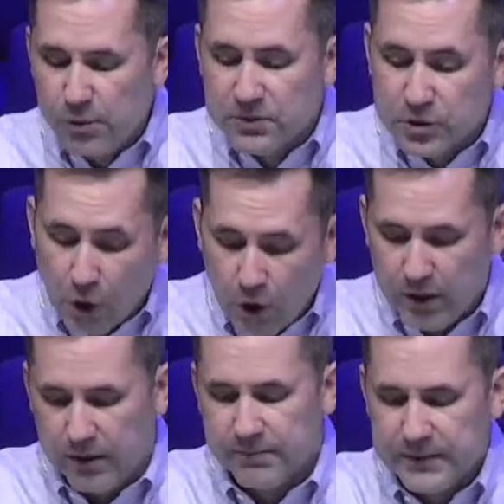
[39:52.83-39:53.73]

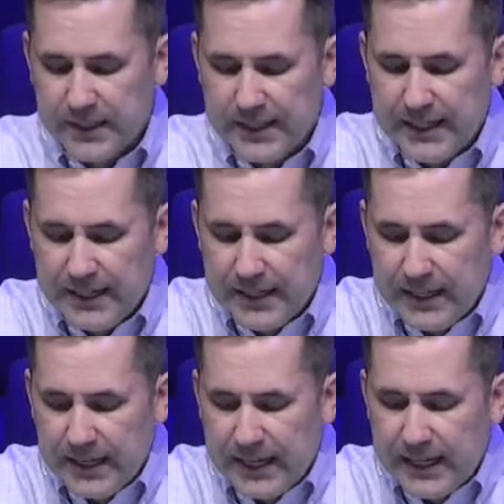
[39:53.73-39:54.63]
Sarna,
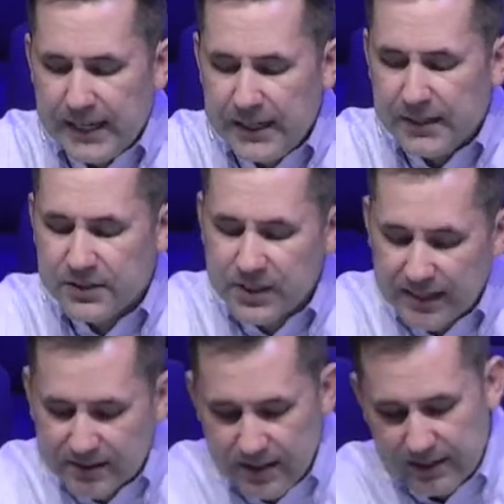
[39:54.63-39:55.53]
he
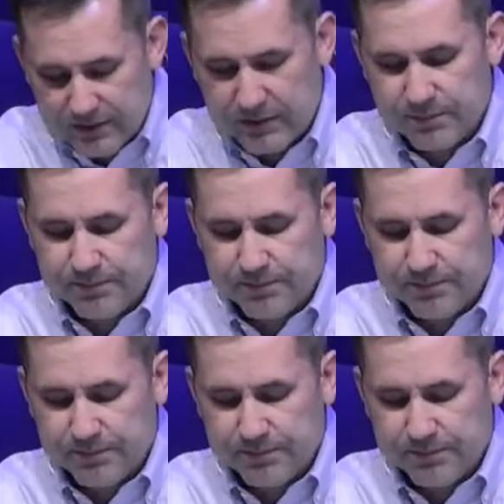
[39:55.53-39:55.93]
says this,